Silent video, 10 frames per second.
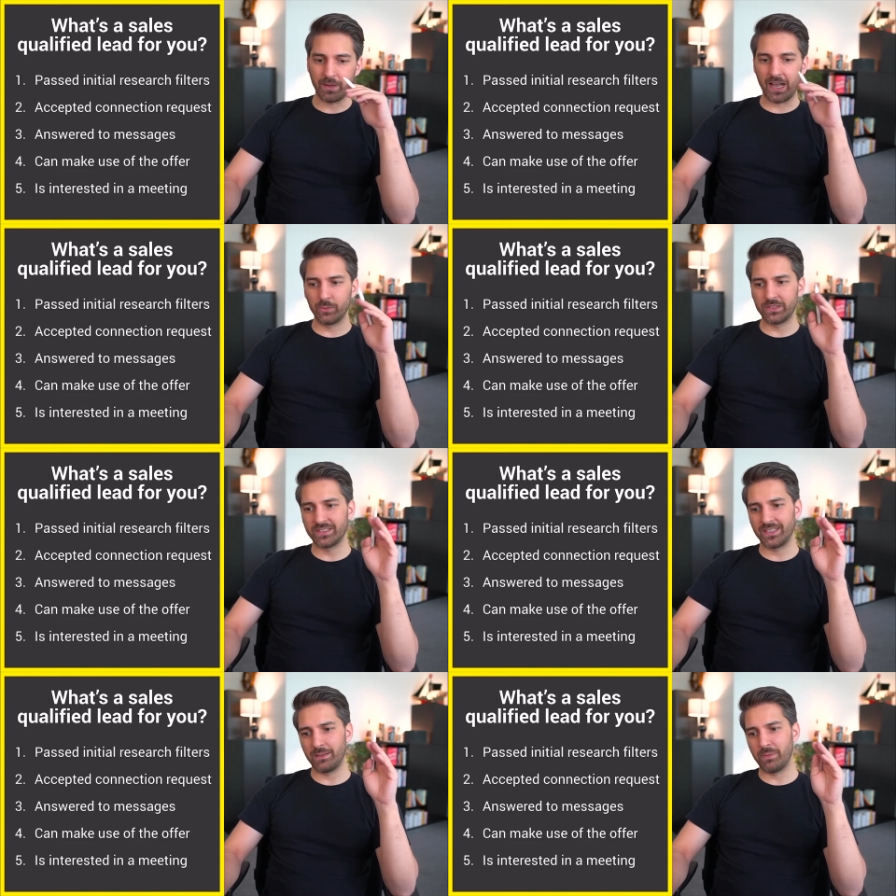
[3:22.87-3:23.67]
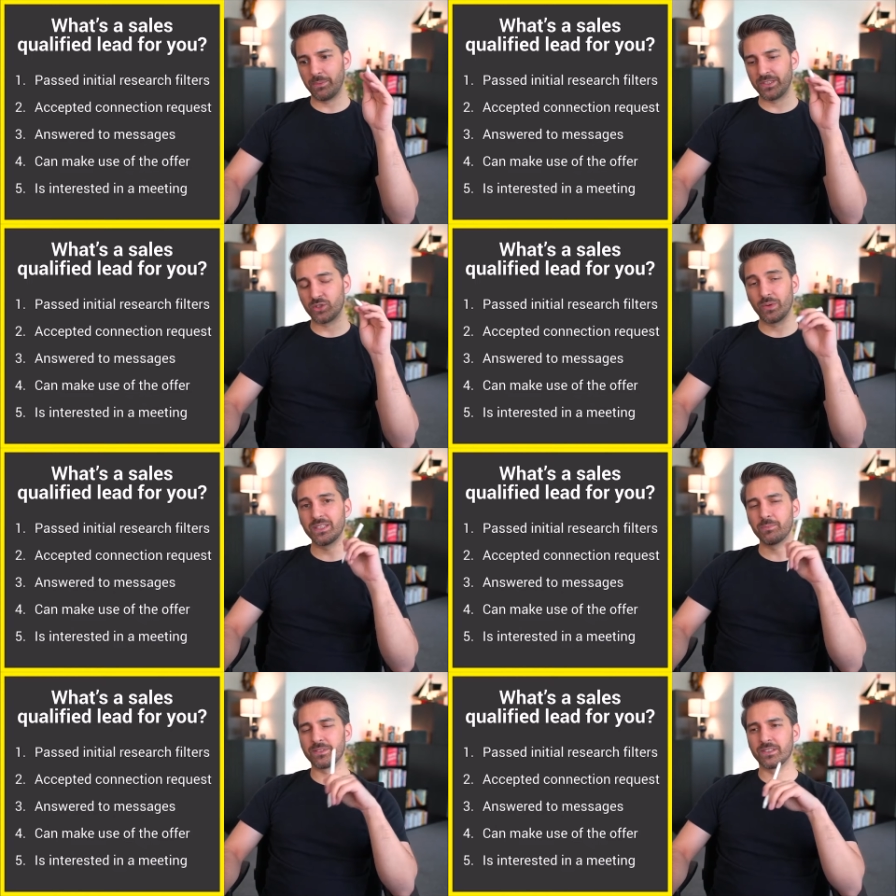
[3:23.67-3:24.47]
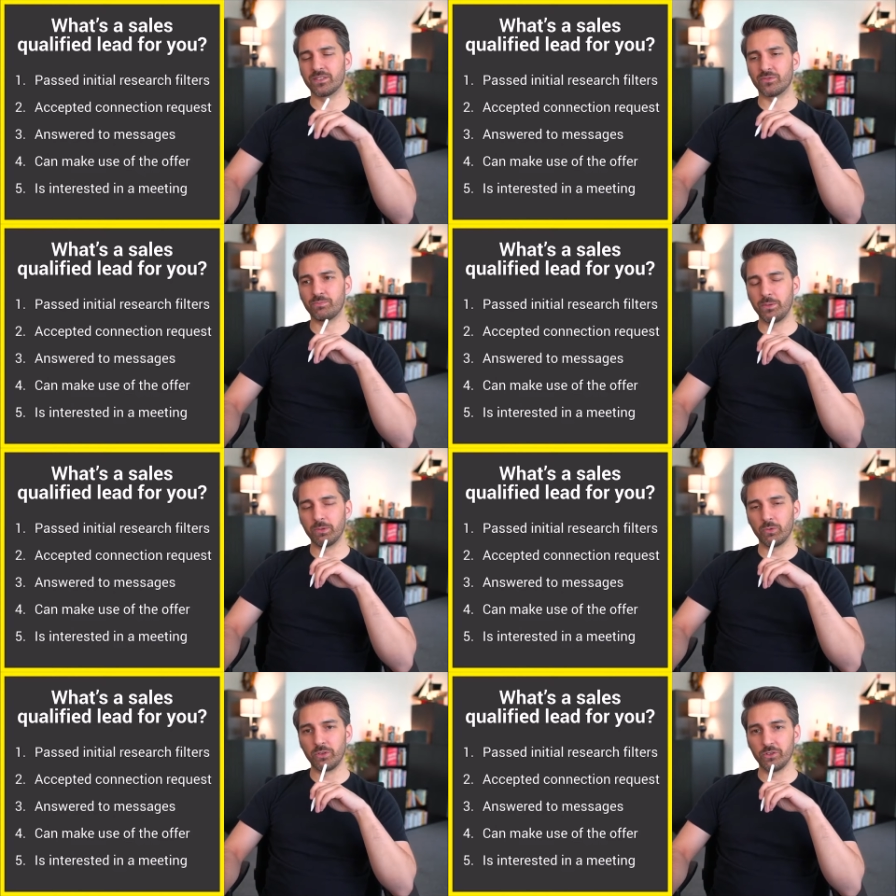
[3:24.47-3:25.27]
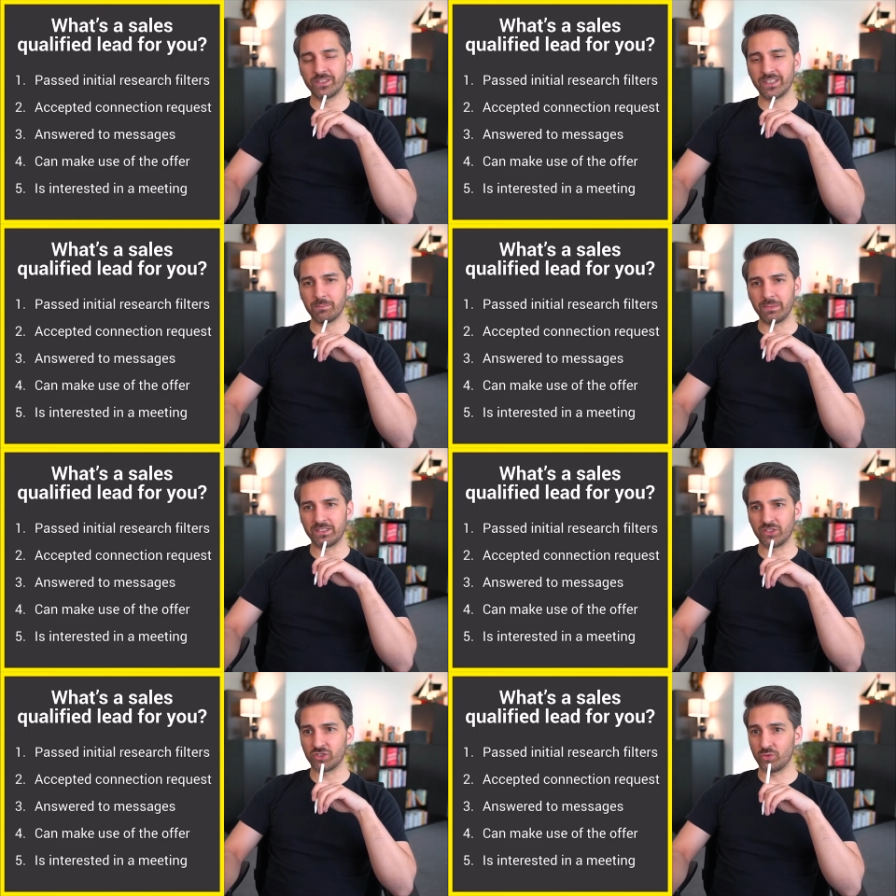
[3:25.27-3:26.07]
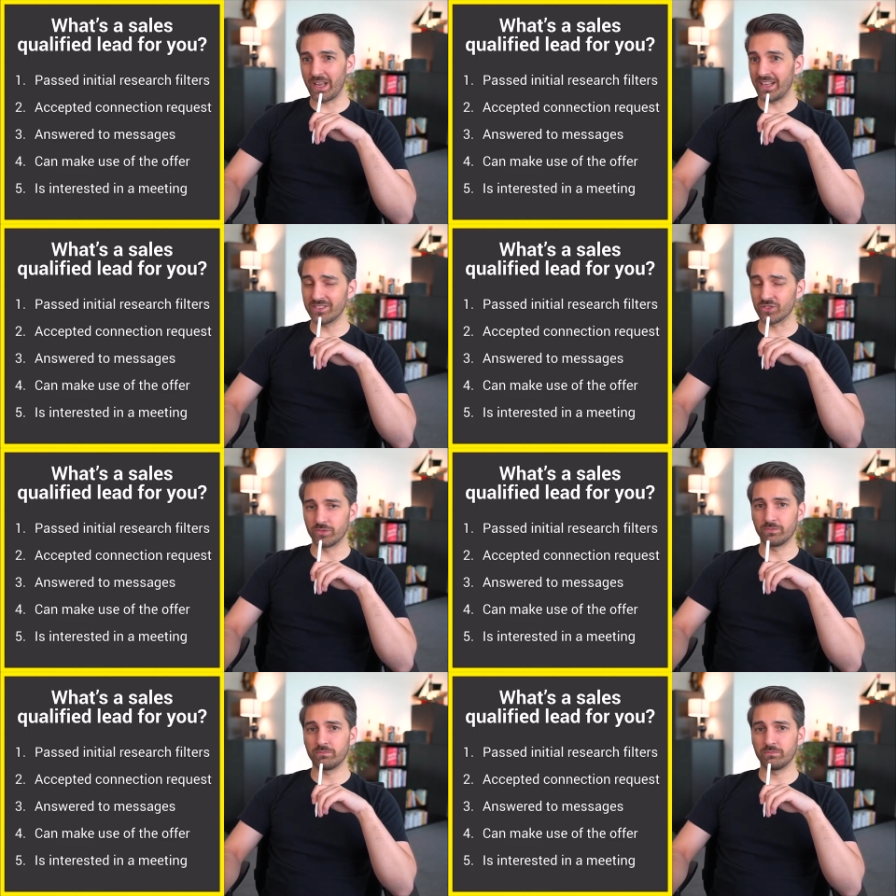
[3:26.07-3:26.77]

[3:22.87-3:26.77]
I would say maybe twenty percent of people who you send a message to answer.